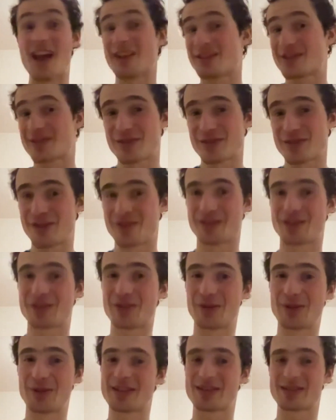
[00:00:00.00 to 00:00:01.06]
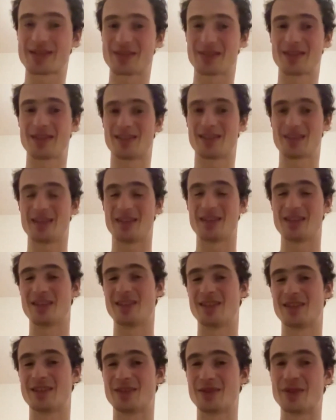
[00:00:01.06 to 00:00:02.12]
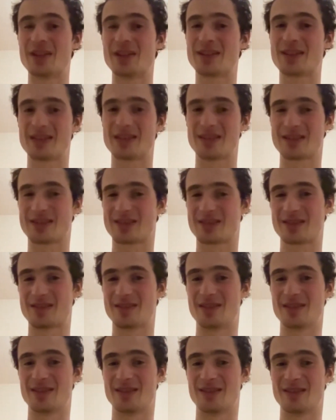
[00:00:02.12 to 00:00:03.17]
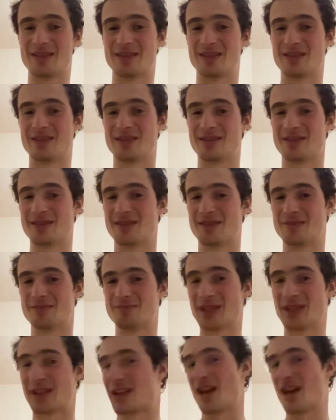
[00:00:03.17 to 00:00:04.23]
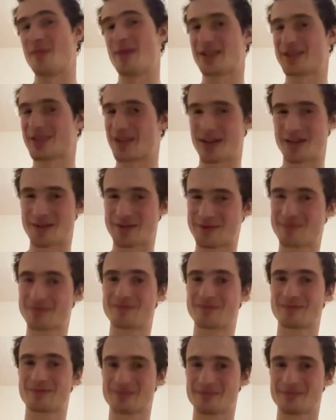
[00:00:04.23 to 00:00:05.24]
answer to it is the climbing style.